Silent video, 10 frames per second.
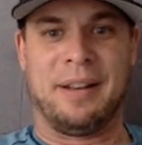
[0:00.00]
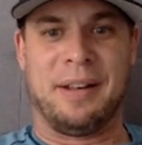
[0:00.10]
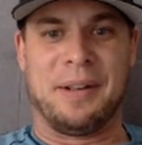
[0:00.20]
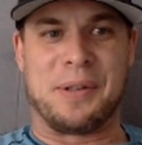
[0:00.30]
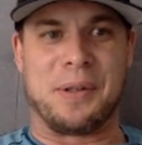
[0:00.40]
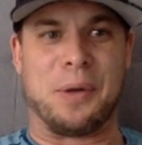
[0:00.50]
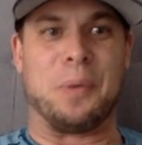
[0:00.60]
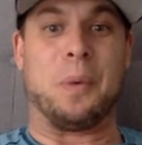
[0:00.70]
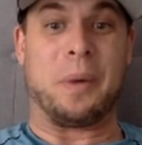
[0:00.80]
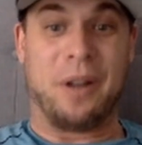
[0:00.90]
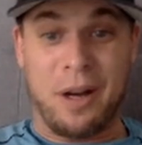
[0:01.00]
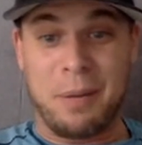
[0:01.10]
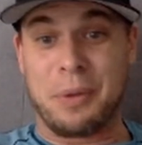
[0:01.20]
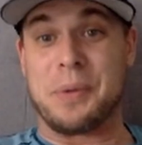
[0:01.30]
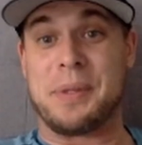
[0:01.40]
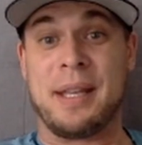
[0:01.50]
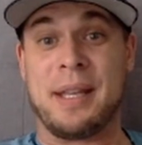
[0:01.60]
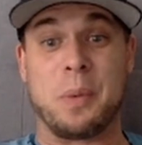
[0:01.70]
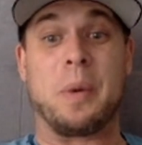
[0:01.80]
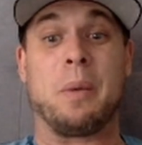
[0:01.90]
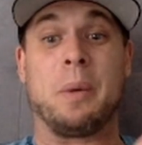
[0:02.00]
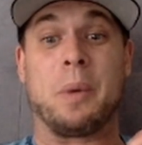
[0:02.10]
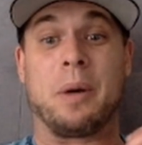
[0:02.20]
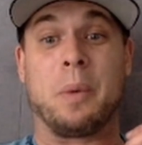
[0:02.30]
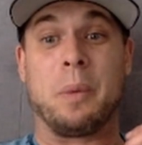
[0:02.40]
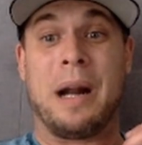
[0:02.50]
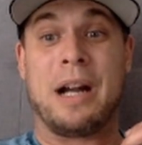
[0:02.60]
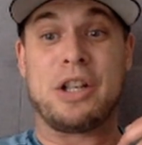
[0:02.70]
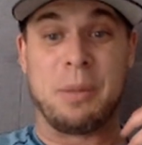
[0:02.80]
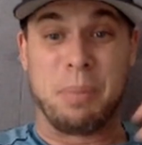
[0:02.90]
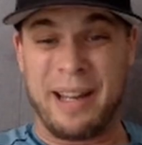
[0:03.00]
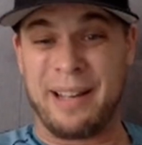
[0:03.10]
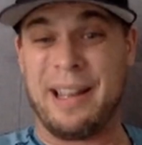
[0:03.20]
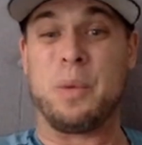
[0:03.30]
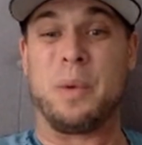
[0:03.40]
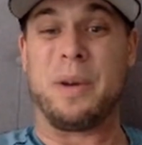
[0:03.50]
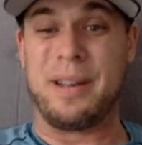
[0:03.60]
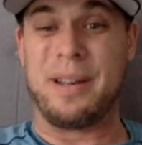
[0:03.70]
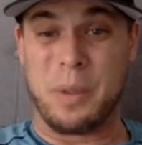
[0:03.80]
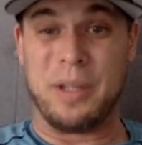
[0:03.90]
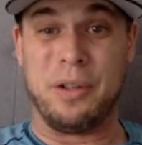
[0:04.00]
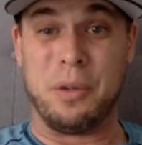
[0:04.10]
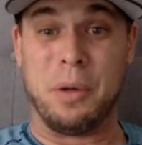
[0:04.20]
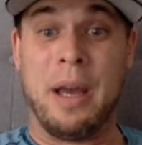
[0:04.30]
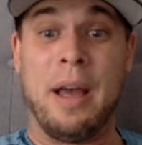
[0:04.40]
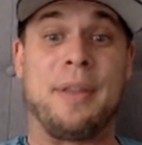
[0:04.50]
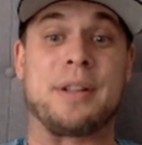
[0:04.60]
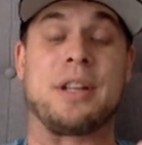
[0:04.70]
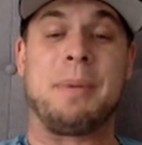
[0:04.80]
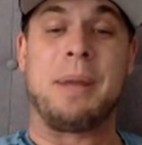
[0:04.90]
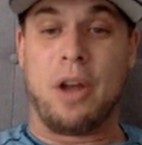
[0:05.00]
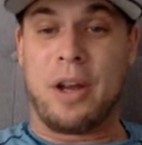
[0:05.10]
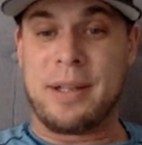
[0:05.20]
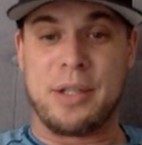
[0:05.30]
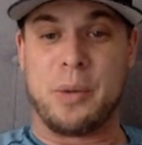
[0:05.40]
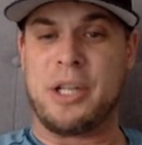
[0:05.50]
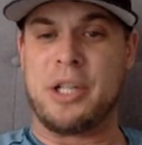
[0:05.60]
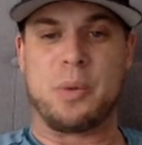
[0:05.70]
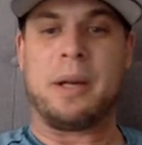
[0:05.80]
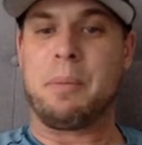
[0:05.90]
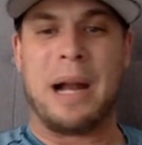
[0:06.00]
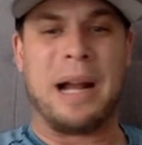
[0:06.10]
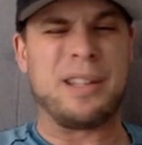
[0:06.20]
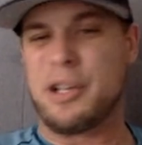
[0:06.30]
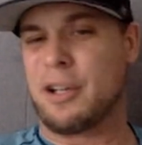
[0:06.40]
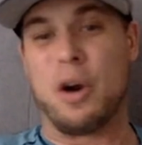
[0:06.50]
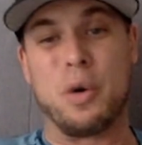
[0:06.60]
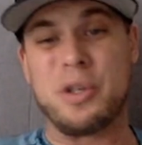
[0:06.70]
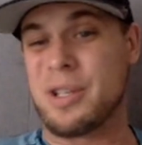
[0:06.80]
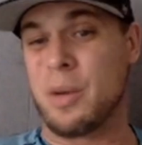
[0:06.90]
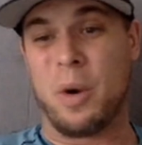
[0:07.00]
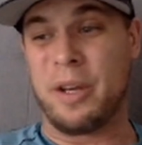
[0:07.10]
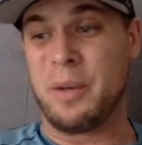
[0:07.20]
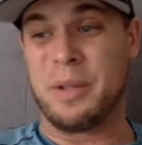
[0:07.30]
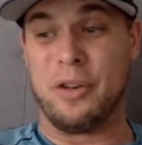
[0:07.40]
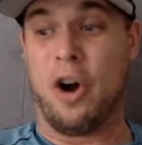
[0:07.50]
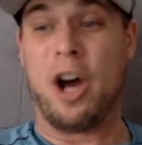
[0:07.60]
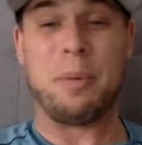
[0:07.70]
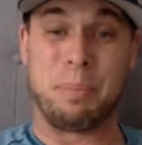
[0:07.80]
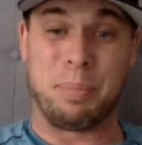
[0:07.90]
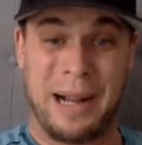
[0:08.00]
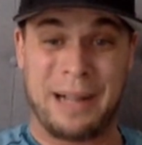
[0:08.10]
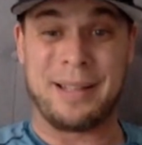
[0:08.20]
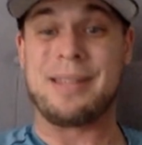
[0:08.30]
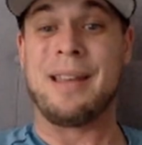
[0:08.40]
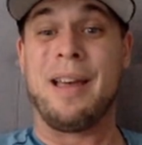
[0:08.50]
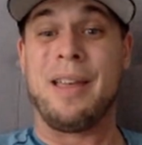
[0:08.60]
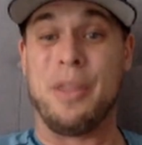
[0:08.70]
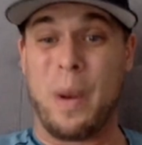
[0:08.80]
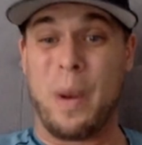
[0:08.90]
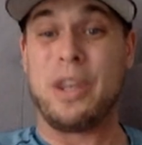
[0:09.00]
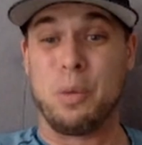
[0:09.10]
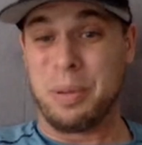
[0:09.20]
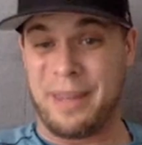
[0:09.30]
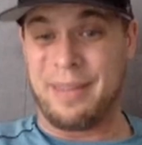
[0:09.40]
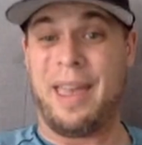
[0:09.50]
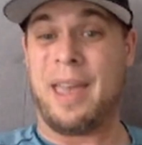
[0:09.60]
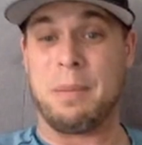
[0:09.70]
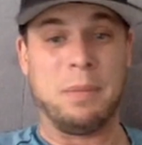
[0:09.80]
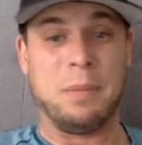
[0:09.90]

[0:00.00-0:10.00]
So when we talk about those things, when we're actually breaking down what it is that we do, there's going to be a lot of situations where in practice, your coach is going to want you to not practice the way you play the game.